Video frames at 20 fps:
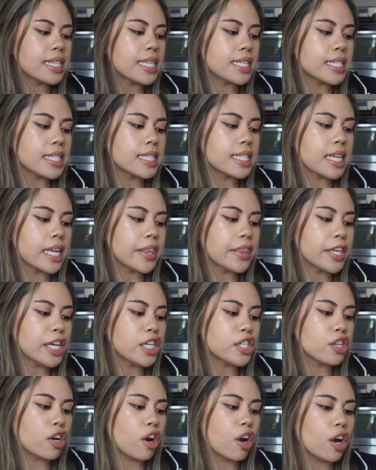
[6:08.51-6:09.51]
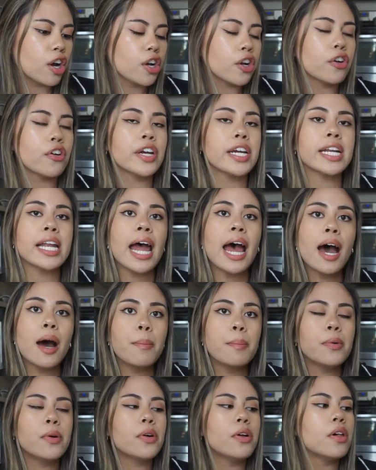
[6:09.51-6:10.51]
This is in the tart green
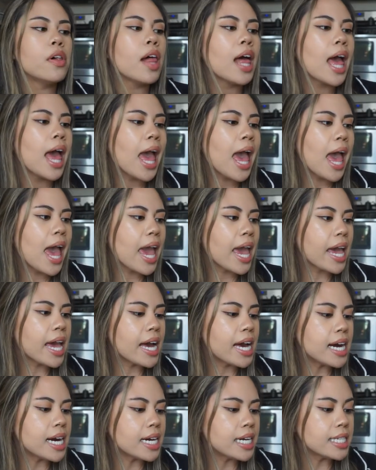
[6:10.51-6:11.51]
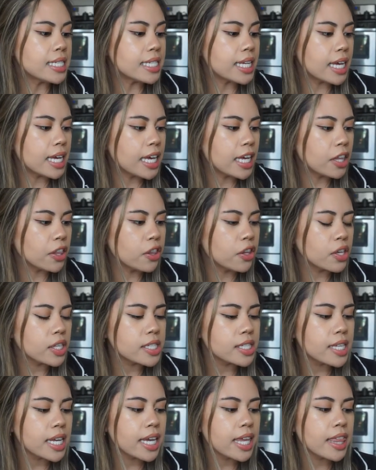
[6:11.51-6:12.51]
apple, and it
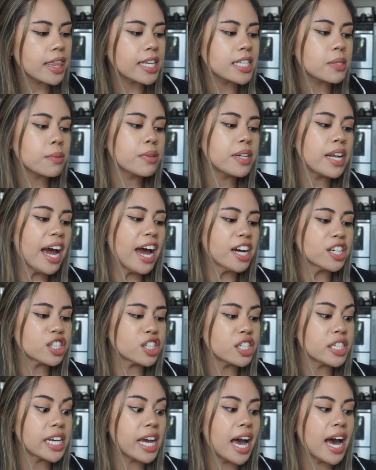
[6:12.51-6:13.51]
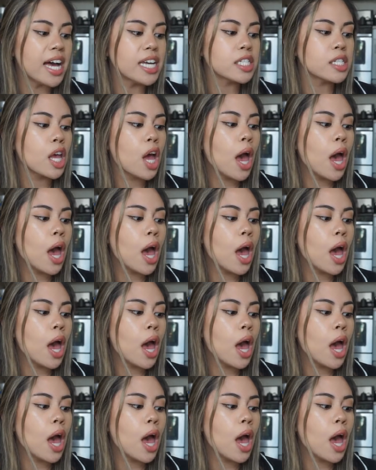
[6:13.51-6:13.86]
looks like this one actually has